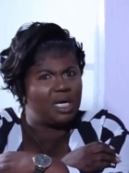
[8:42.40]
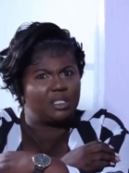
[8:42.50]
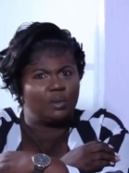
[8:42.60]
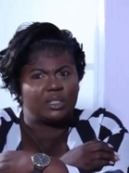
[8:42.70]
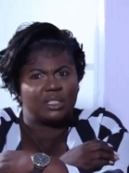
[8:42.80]

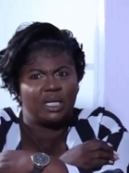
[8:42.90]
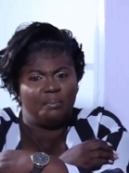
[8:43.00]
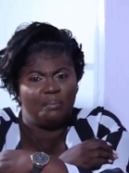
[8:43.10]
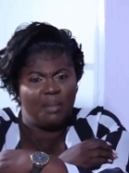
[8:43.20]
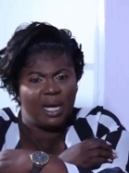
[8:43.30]
because I was
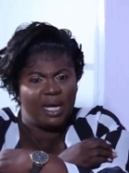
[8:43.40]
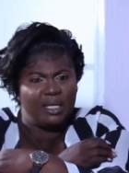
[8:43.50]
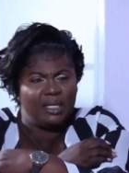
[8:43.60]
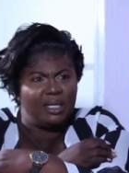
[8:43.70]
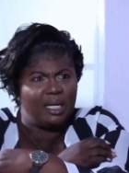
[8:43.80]
saying,
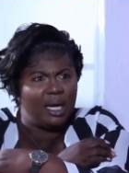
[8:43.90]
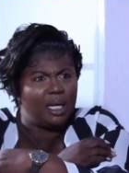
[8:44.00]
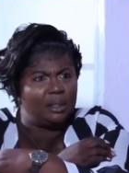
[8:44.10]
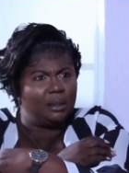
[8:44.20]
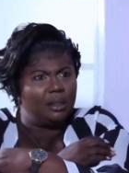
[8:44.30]
my
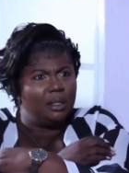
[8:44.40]
God,